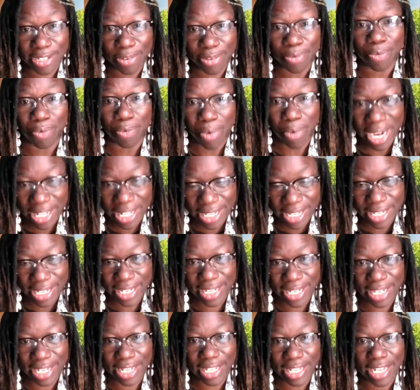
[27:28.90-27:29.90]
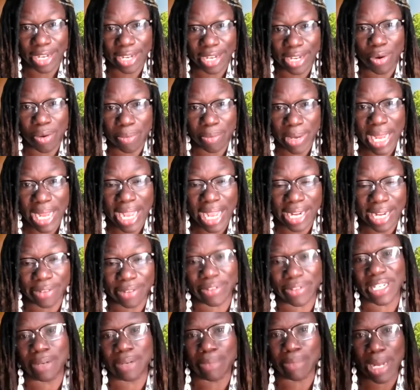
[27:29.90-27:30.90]
with the homeland,
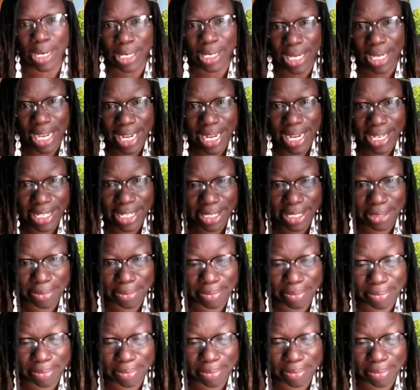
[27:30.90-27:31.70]
with the motherland.